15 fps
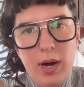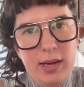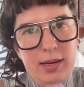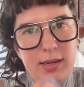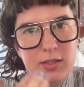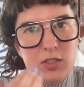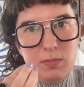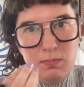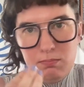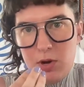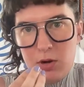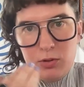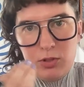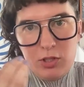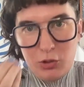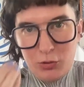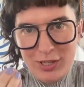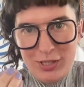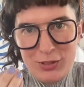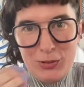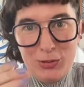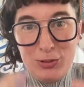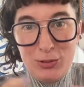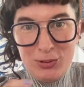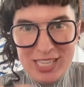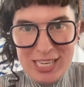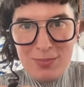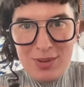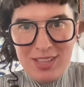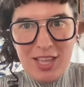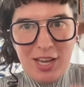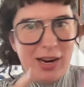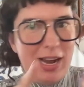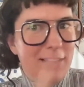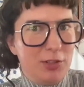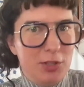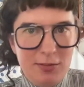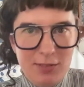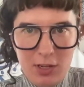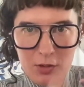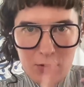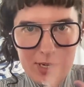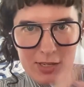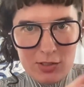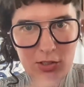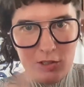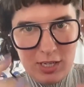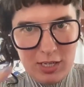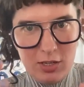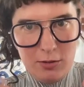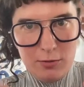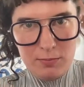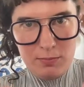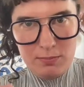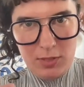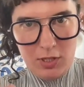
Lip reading: is most critical to keep in there after you've done the research and you've,